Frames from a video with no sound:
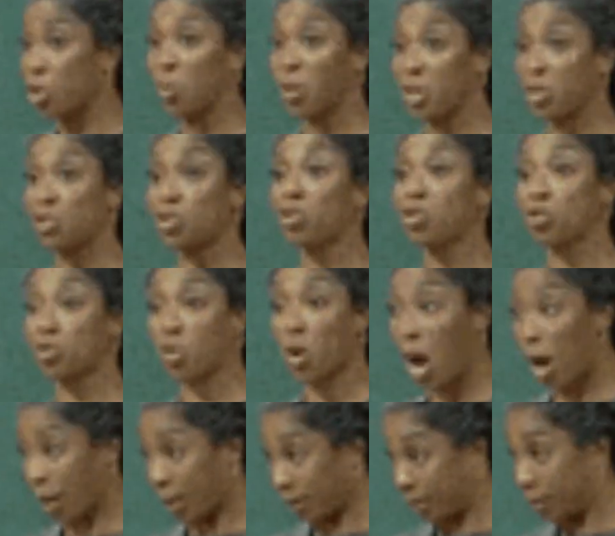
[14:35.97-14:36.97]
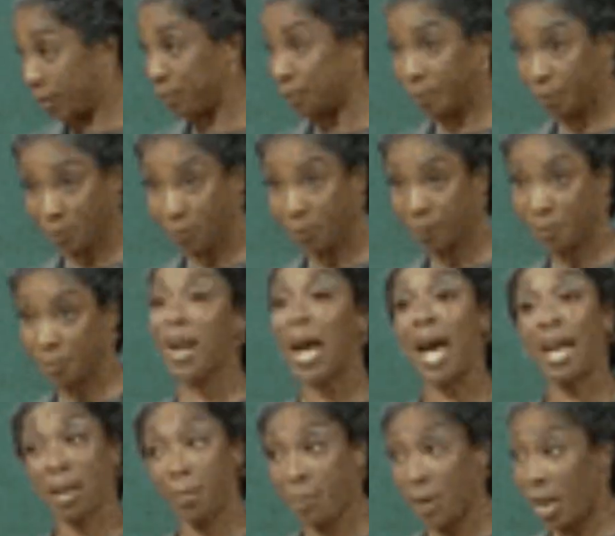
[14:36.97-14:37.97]
to give suggestions
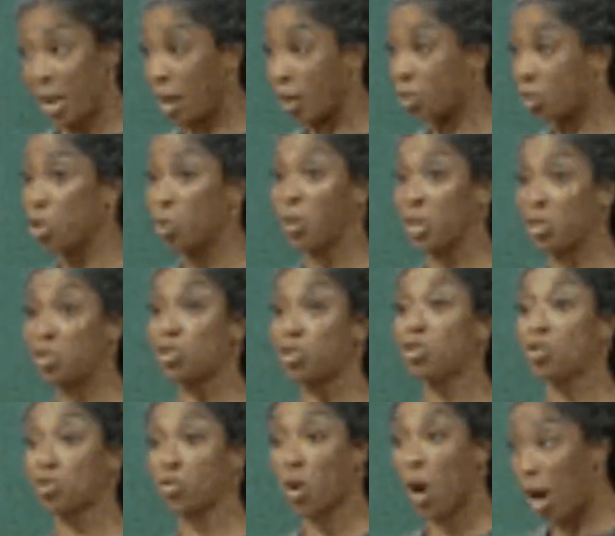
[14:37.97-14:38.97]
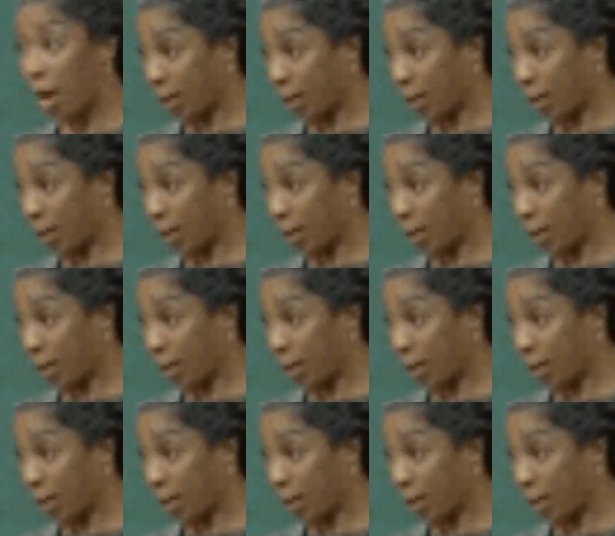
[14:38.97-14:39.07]
without knowing